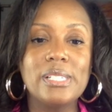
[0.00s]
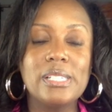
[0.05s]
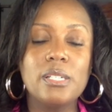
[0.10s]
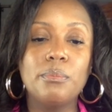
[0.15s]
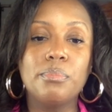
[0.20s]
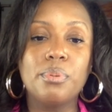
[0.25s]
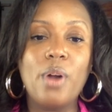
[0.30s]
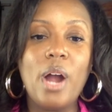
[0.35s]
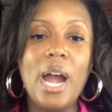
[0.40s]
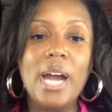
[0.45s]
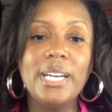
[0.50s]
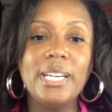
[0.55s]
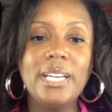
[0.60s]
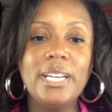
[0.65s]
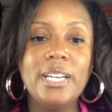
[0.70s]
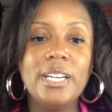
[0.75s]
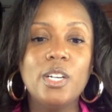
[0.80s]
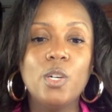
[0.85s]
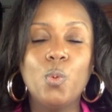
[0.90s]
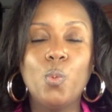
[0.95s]

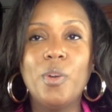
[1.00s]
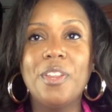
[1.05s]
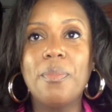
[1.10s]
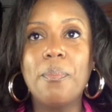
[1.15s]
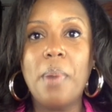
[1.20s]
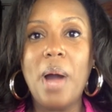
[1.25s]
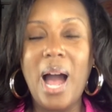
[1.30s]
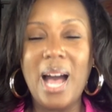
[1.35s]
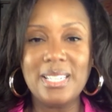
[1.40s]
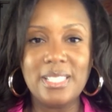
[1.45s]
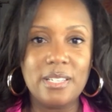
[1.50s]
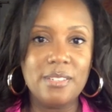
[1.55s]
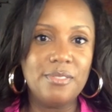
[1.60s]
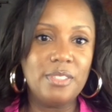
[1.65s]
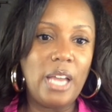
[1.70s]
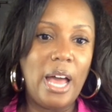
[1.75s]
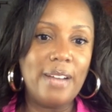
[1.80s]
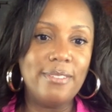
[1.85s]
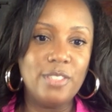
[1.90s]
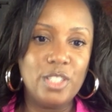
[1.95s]
sobriety with positive
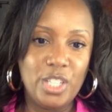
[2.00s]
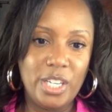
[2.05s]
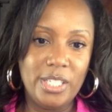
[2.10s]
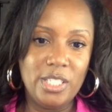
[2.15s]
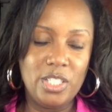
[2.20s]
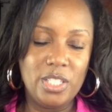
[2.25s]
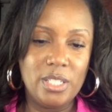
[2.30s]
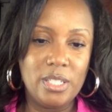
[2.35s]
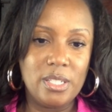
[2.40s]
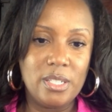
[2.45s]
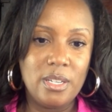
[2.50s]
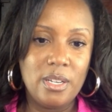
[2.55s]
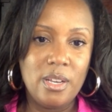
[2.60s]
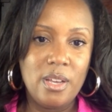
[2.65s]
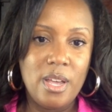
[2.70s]
life changes.